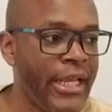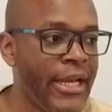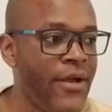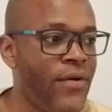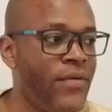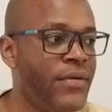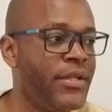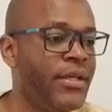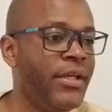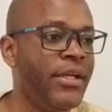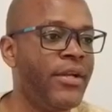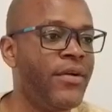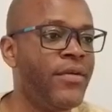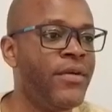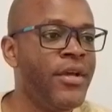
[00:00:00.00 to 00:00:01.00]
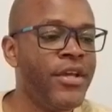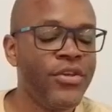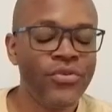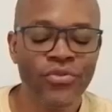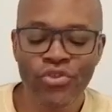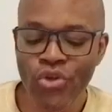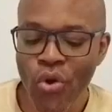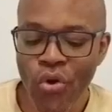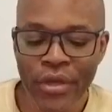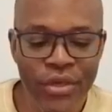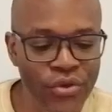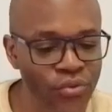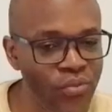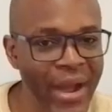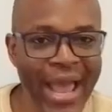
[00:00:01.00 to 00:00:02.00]
you know, you talk,
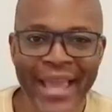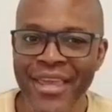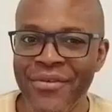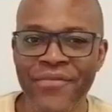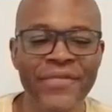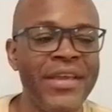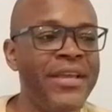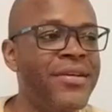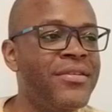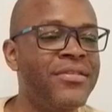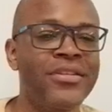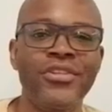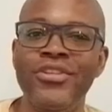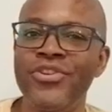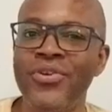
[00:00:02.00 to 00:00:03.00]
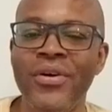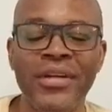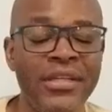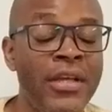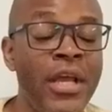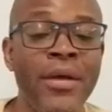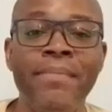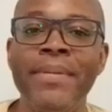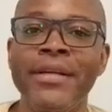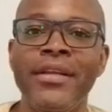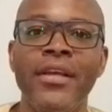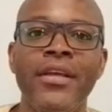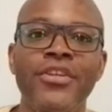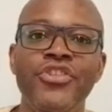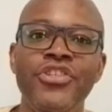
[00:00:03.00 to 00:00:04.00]
you wag your fingers, you do all that,
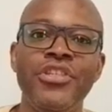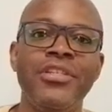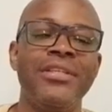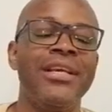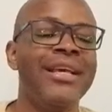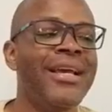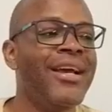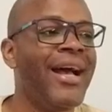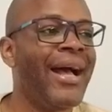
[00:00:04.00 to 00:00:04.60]
but just